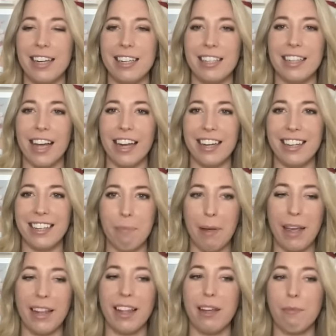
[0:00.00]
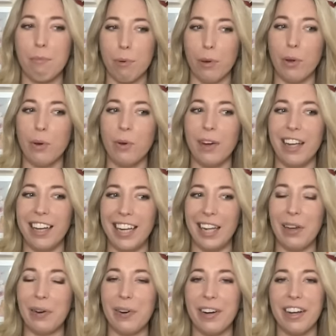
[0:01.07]
designed Piglet, Pooh, and
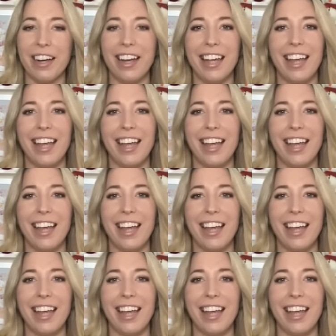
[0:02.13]
Eeyore